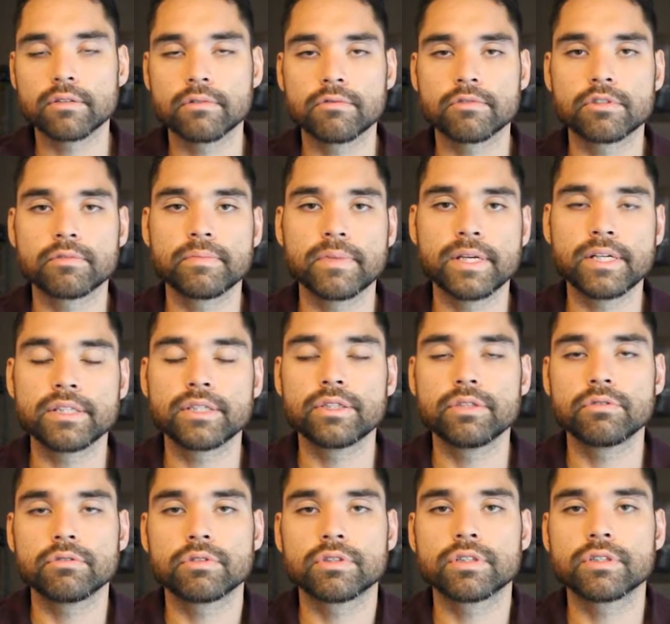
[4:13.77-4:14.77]
so which means
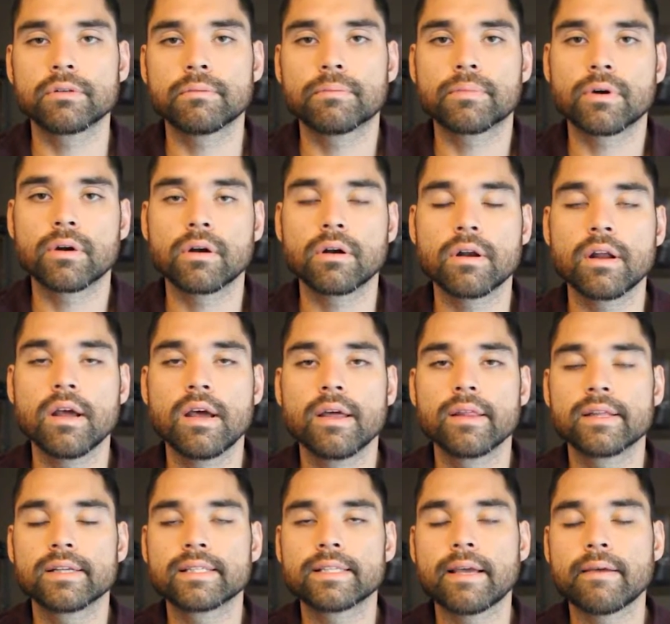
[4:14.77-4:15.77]
you'll still burn
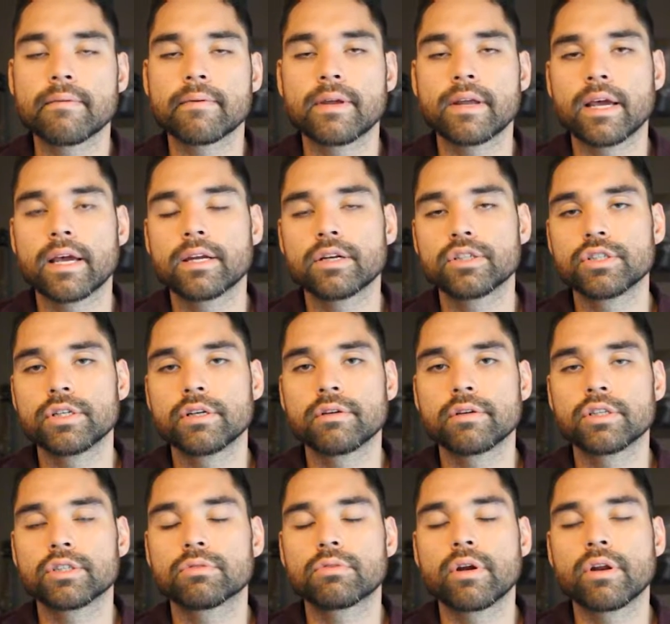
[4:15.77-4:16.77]
the same amount of energy
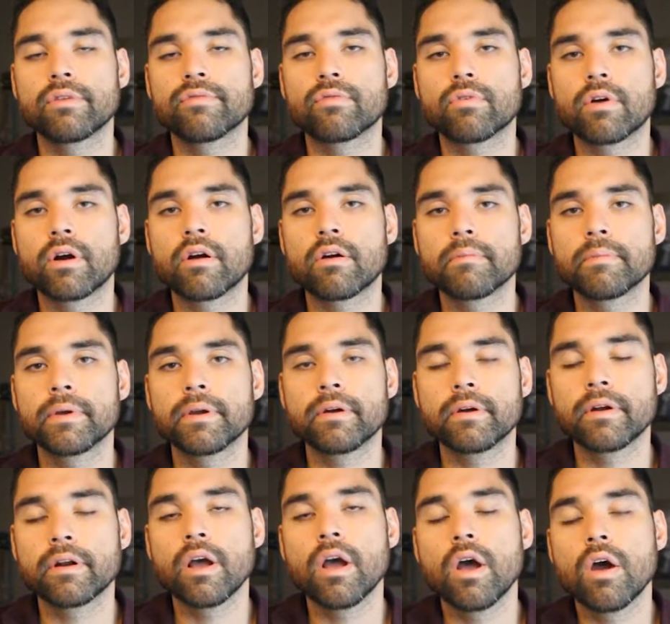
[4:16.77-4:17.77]
in a 24-hour
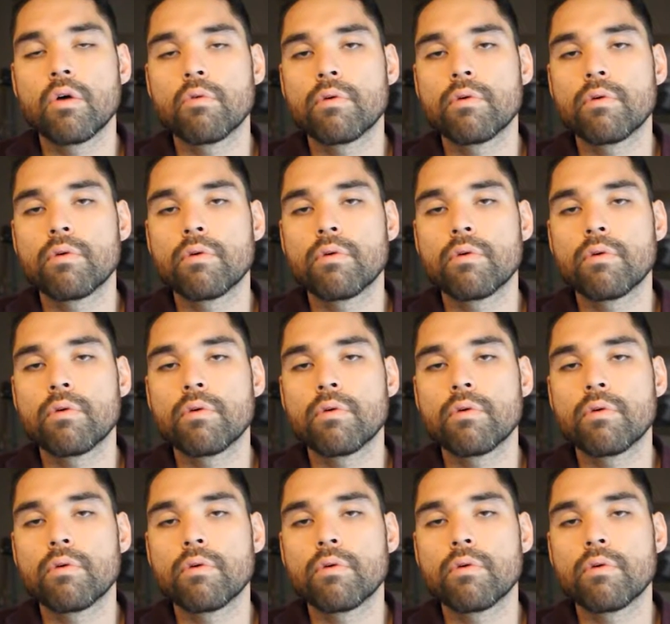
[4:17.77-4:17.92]
period,